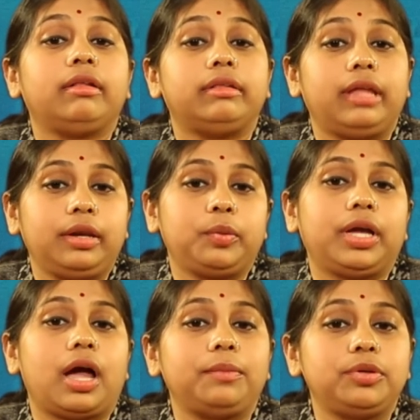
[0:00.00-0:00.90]
Then we
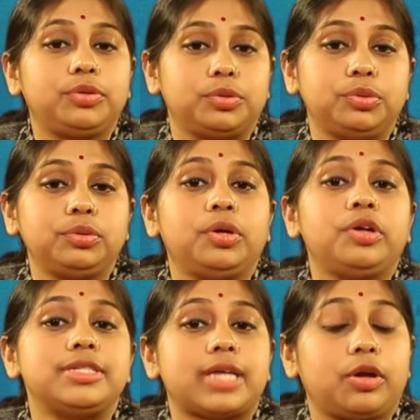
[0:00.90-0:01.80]
come to
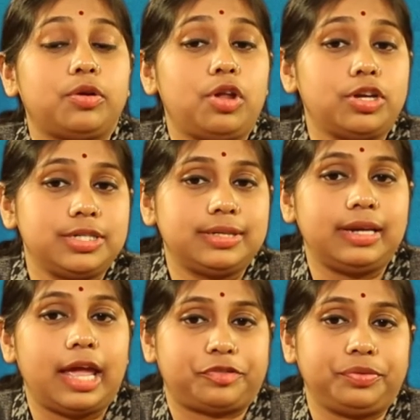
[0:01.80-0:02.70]
psychological
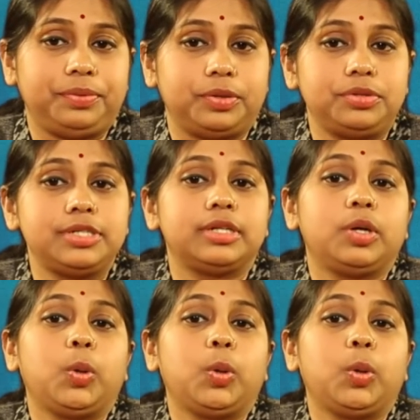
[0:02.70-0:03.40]
attribute,